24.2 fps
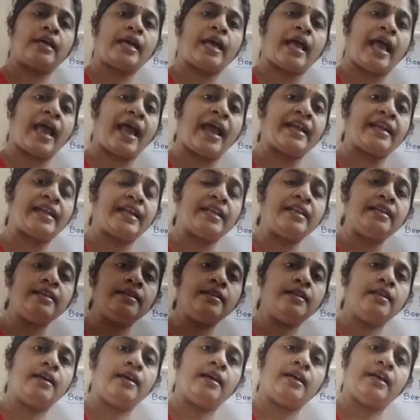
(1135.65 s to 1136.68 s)
and in
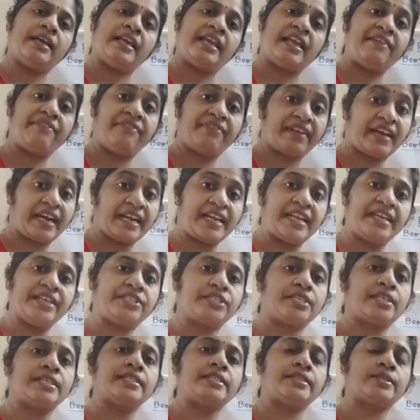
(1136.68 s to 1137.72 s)
if
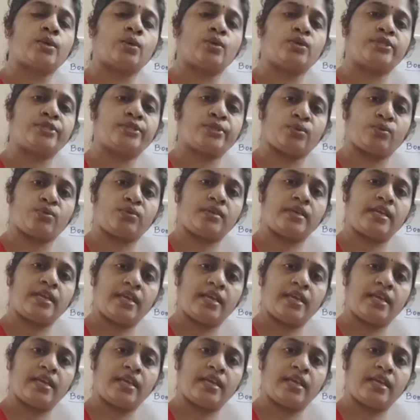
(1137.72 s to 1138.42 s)
conditions also.